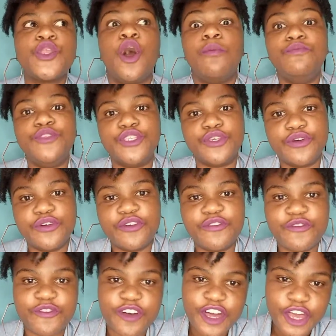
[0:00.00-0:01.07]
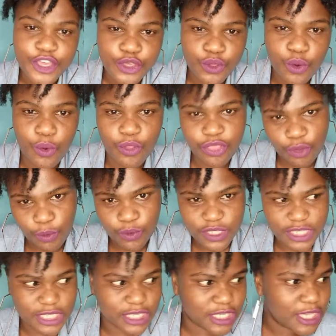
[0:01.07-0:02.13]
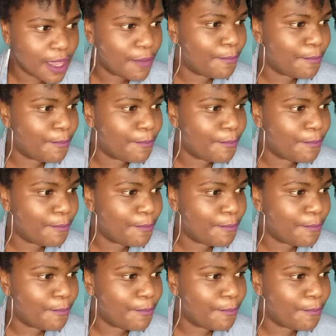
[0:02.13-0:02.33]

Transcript: observe your thoughts